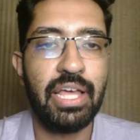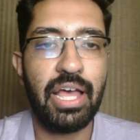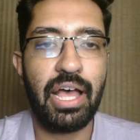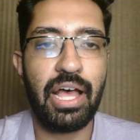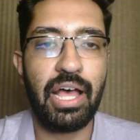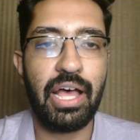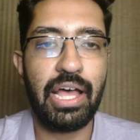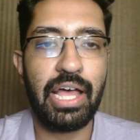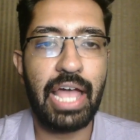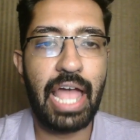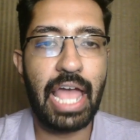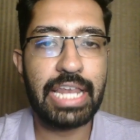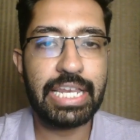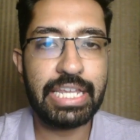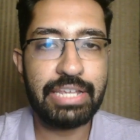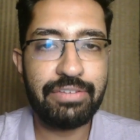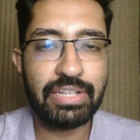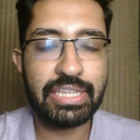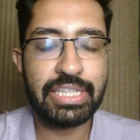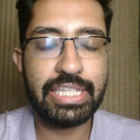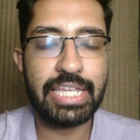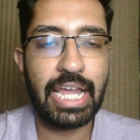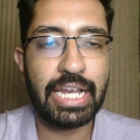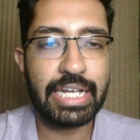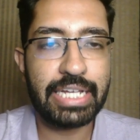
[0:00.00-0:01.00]
And even
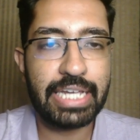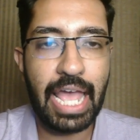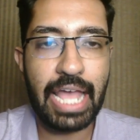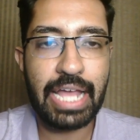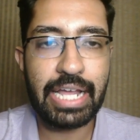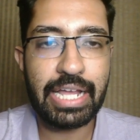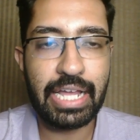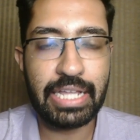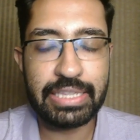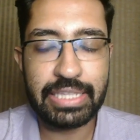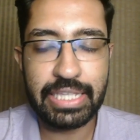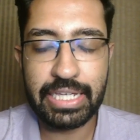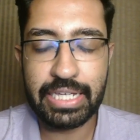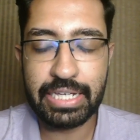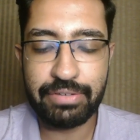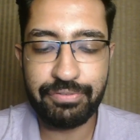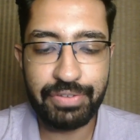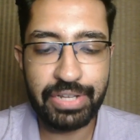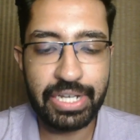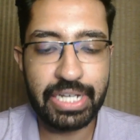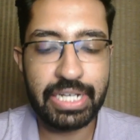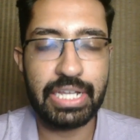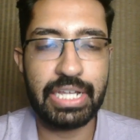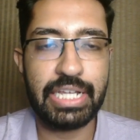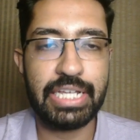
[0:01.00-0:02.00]
the attack, I think,
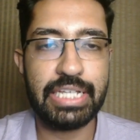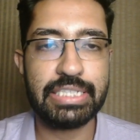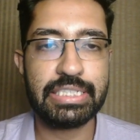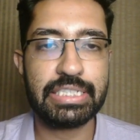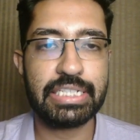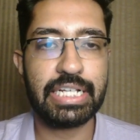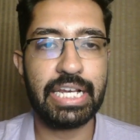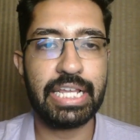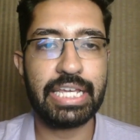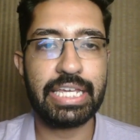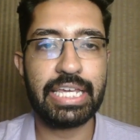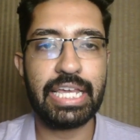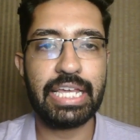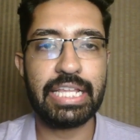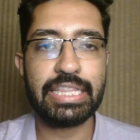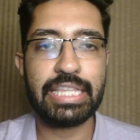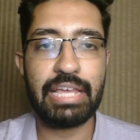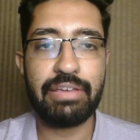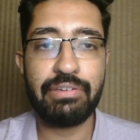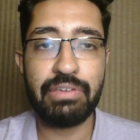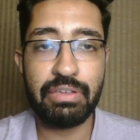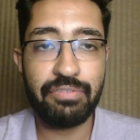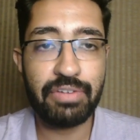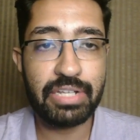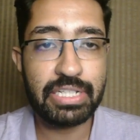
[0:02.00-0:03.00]
is clicking. They've
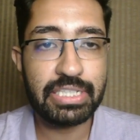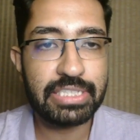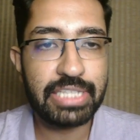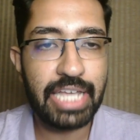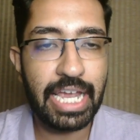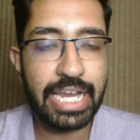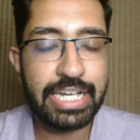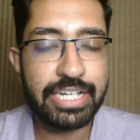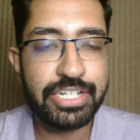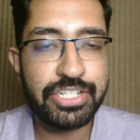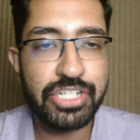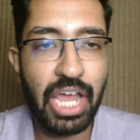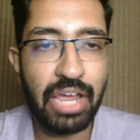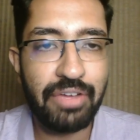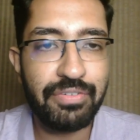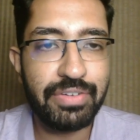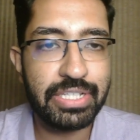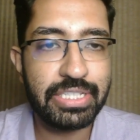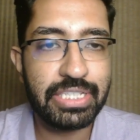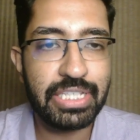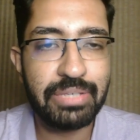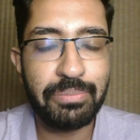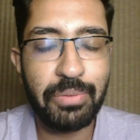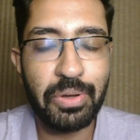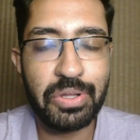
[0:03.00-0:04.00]
even signed Xavi
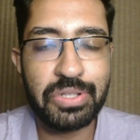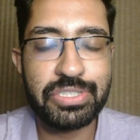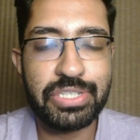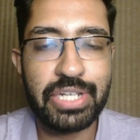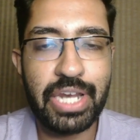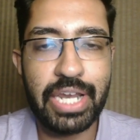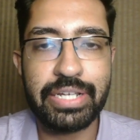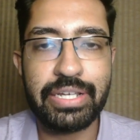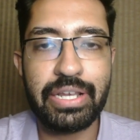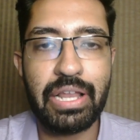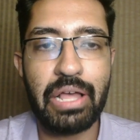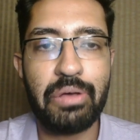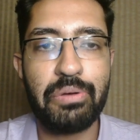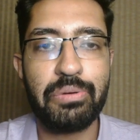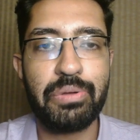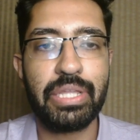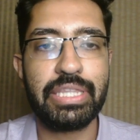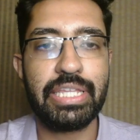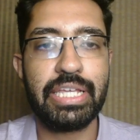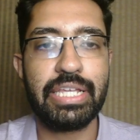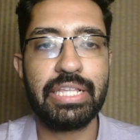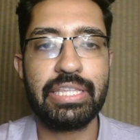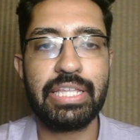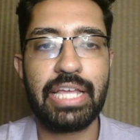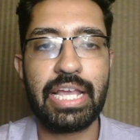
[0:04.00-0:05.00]
Simons right now. I
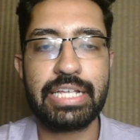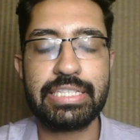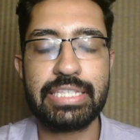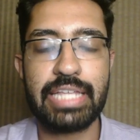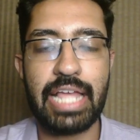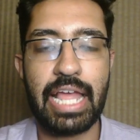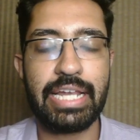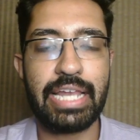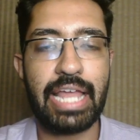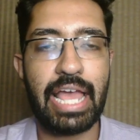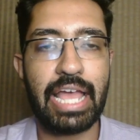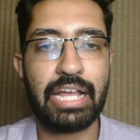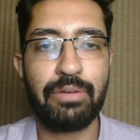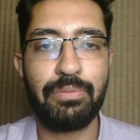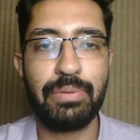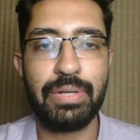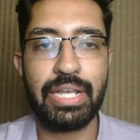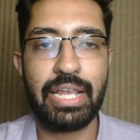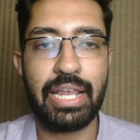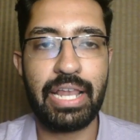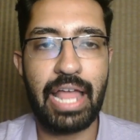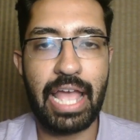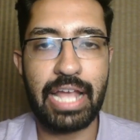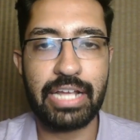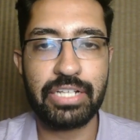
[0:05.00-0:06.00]
think the attack will
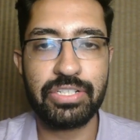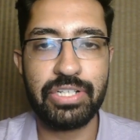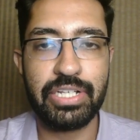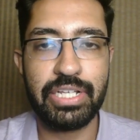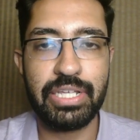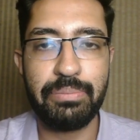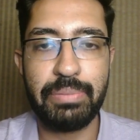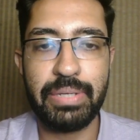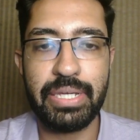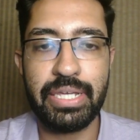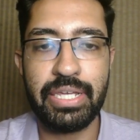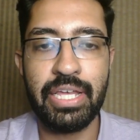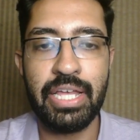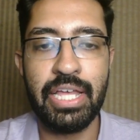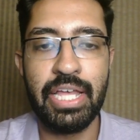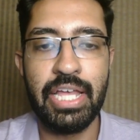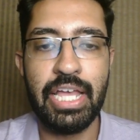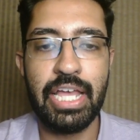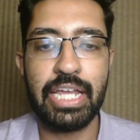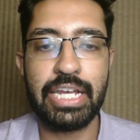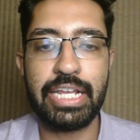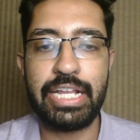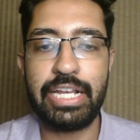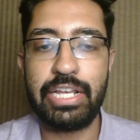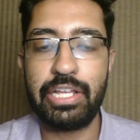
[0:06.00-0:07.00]
actually be
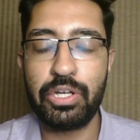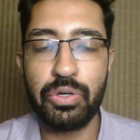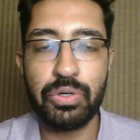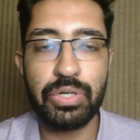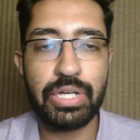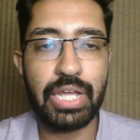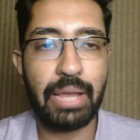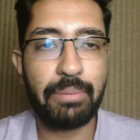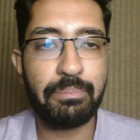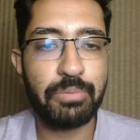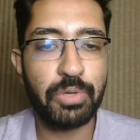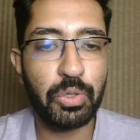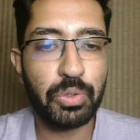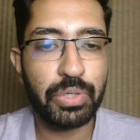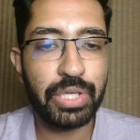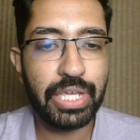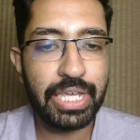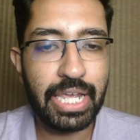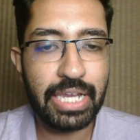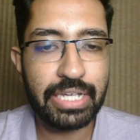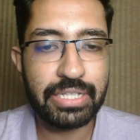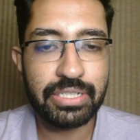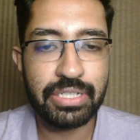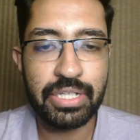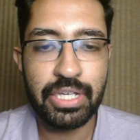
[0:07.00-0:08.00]
really good. I'm looking
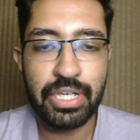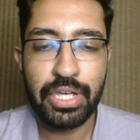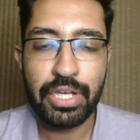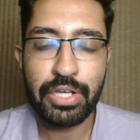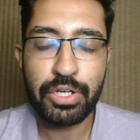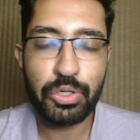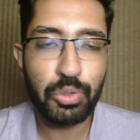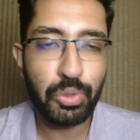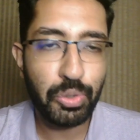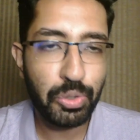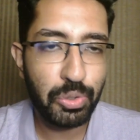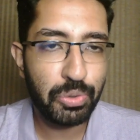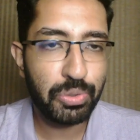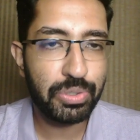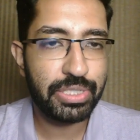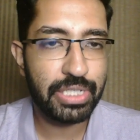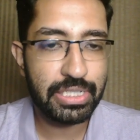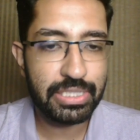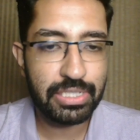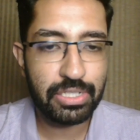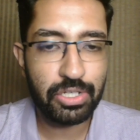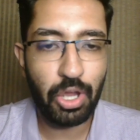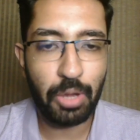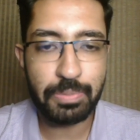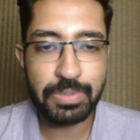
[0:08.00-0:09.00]
at Kudus as
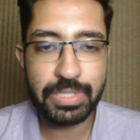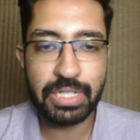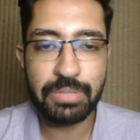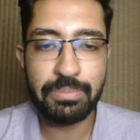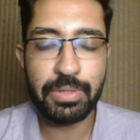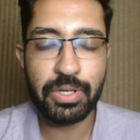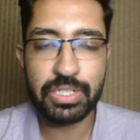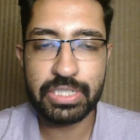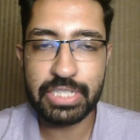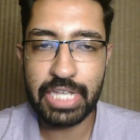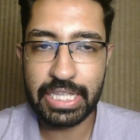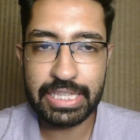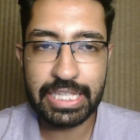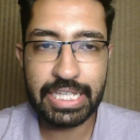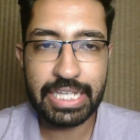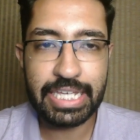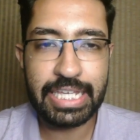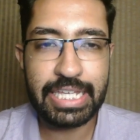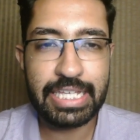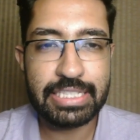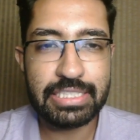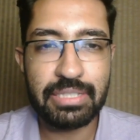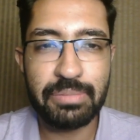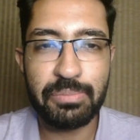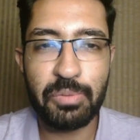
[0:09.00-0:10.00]
an option because I think
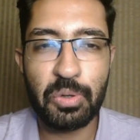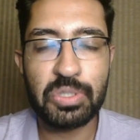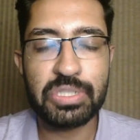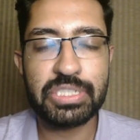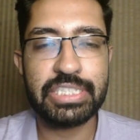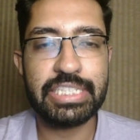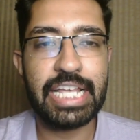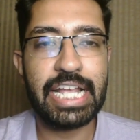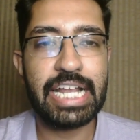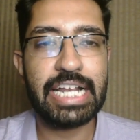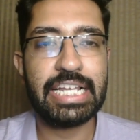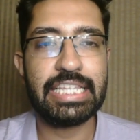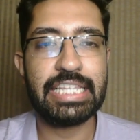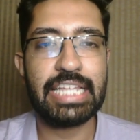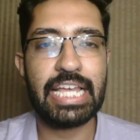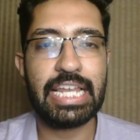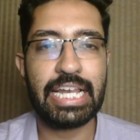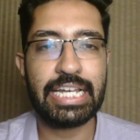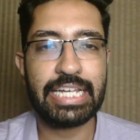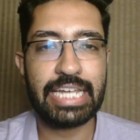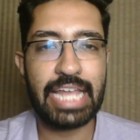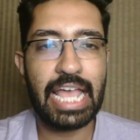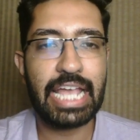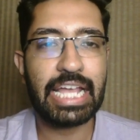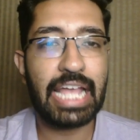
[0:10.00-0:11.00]
he's the most nailed in that
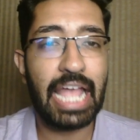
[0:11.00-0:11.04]
attack.